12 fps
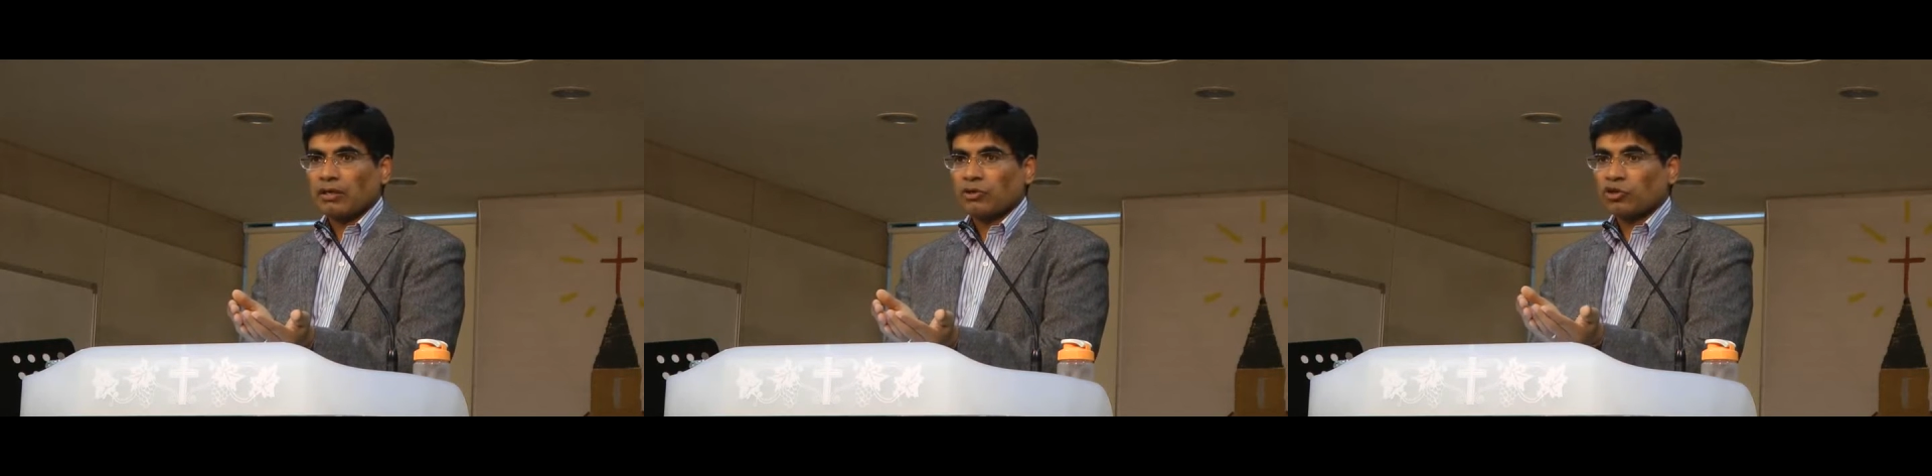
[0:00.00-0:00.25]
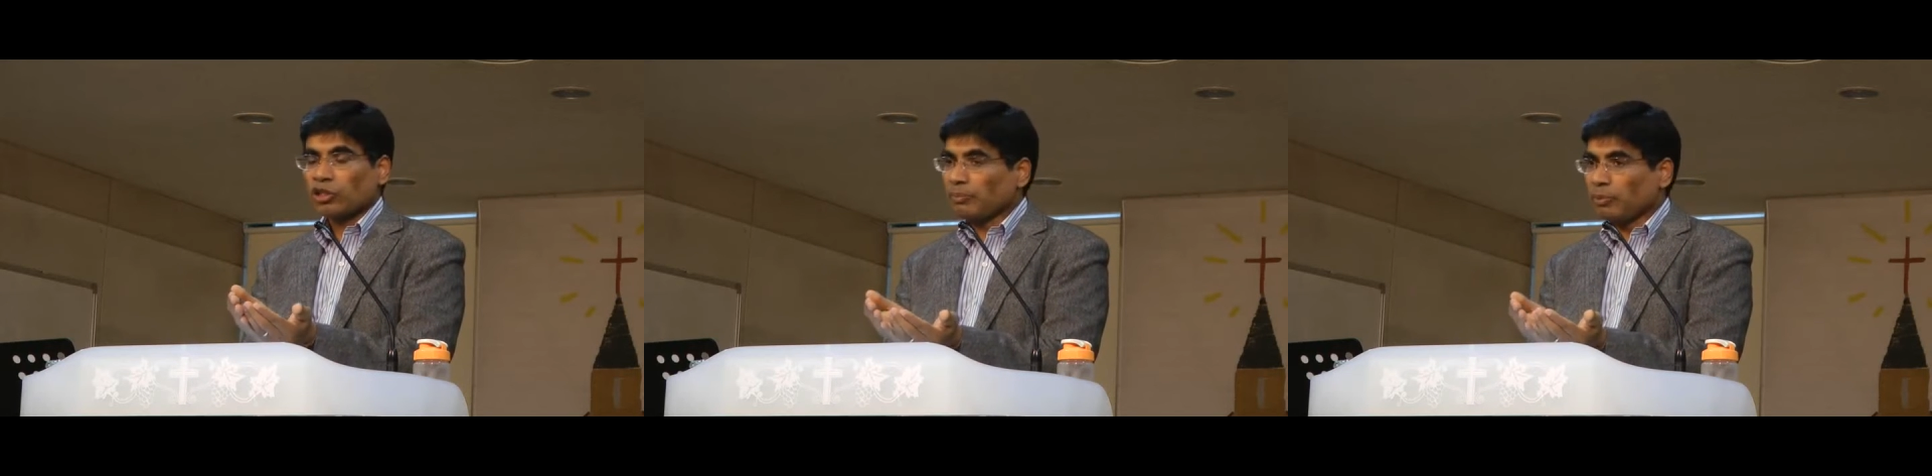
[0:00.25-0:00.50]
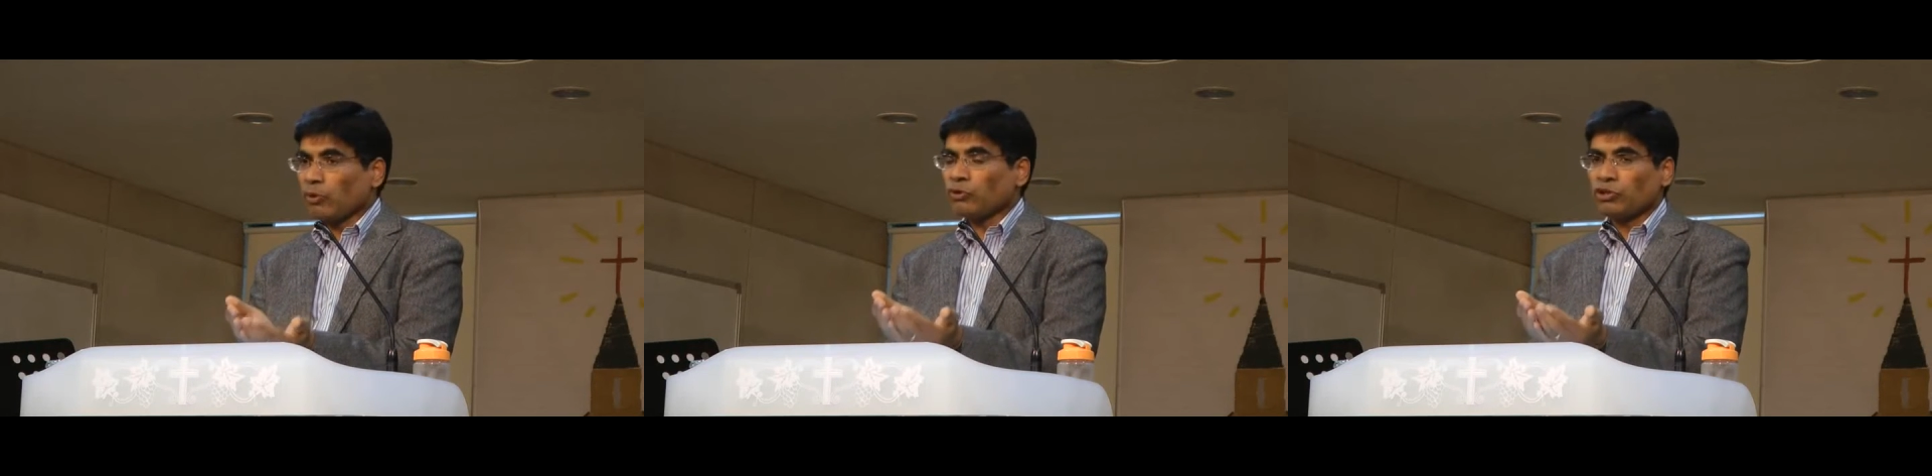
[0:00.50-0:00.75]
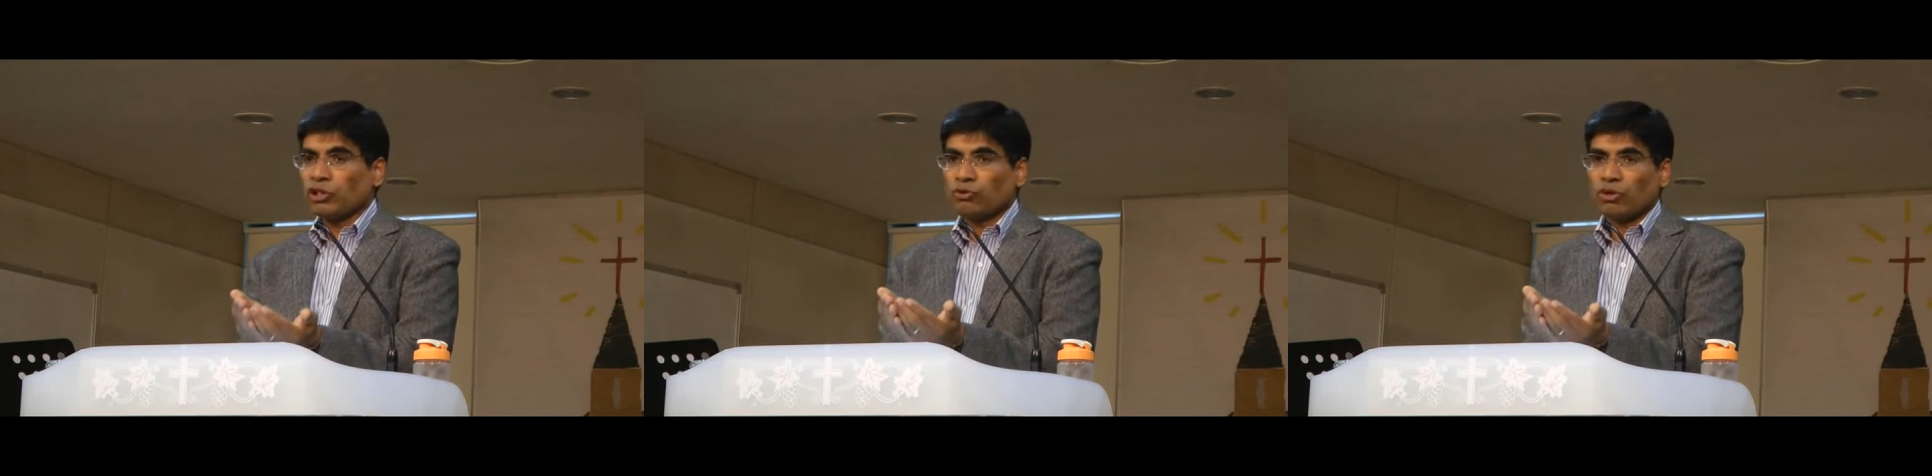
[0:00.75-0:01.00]

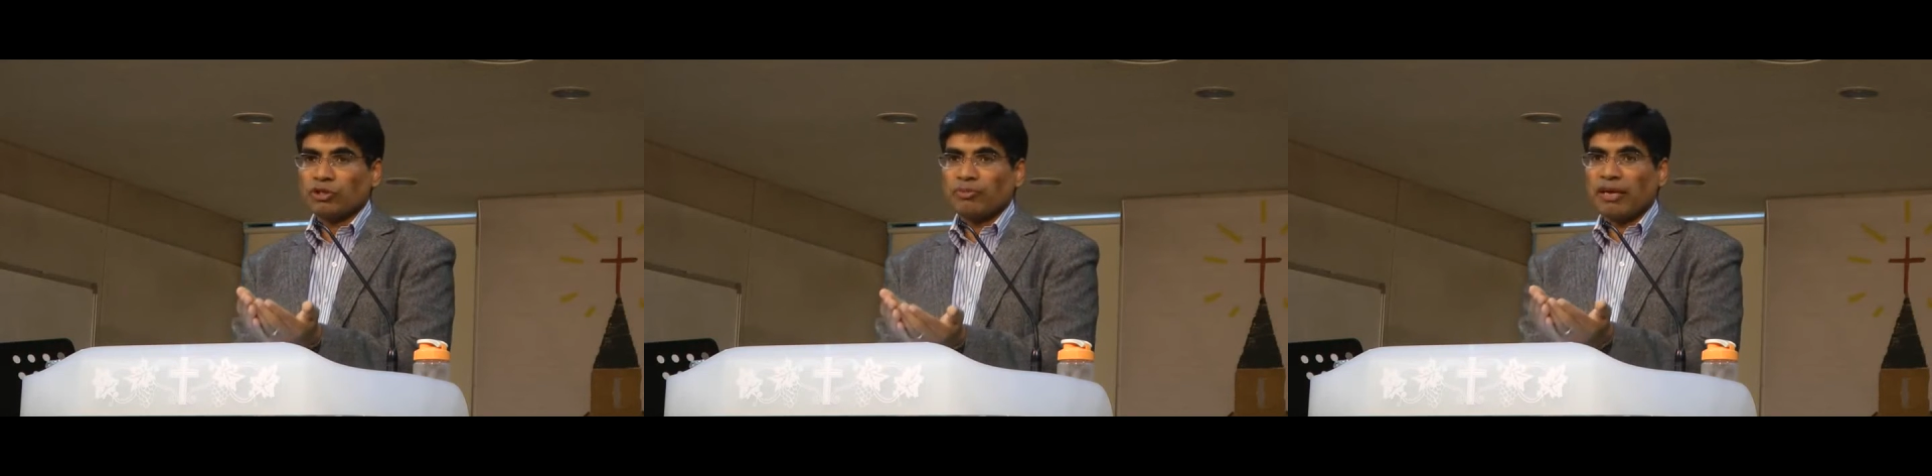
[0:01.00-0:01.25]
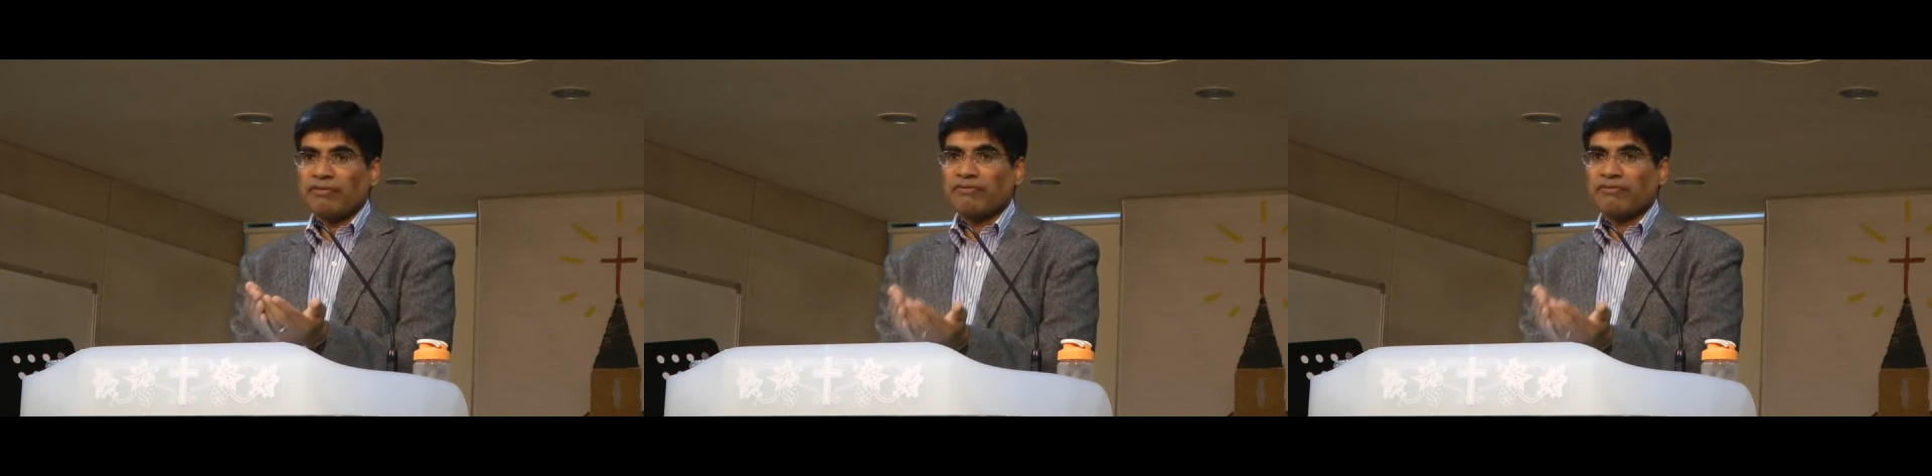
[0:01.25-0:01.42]
suppose this was my